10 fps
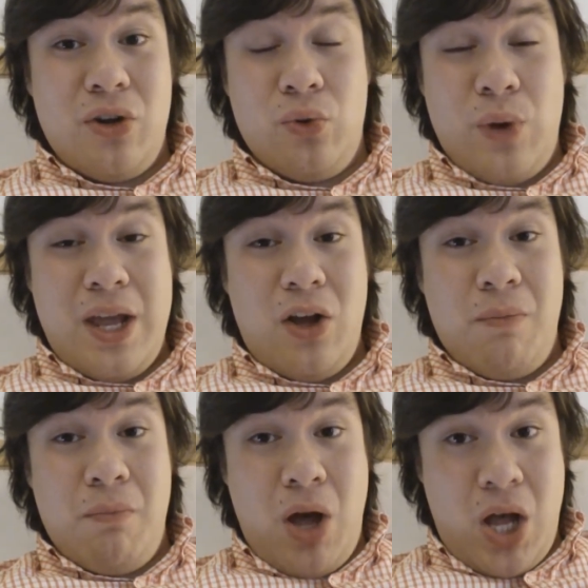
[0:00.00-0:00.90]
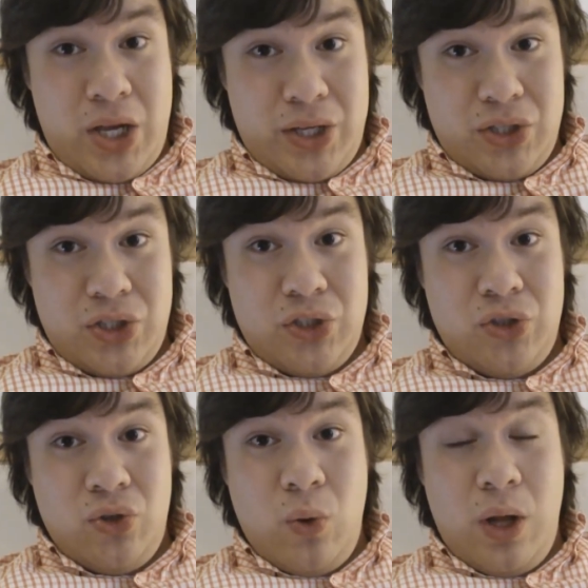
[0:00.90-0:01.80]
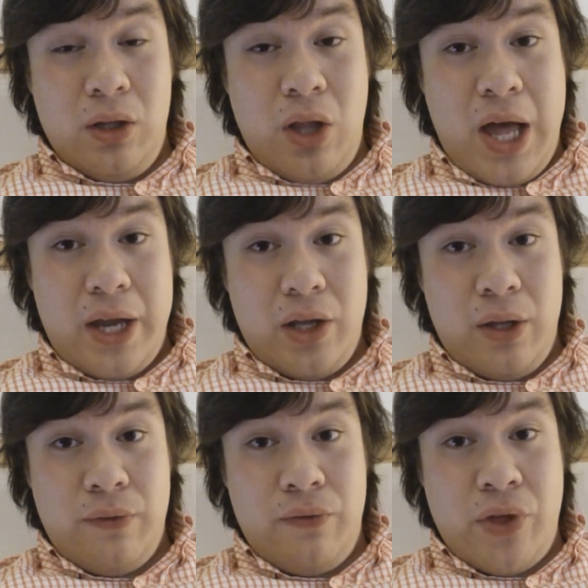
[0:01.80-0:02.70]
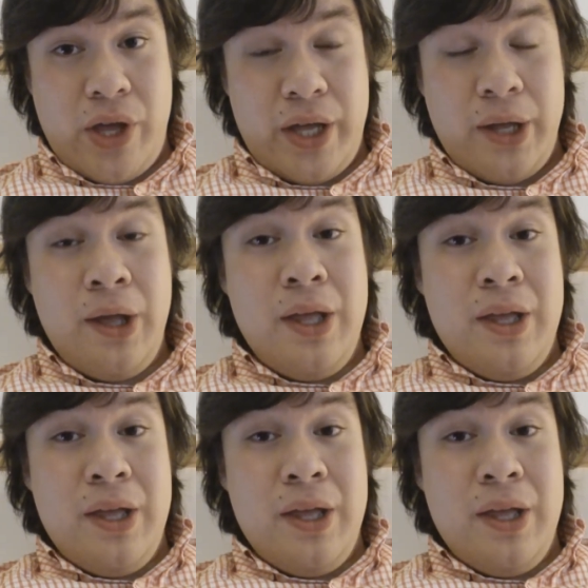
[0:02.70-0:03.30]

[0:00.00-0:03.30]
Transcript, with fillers: a great homage to a lot of the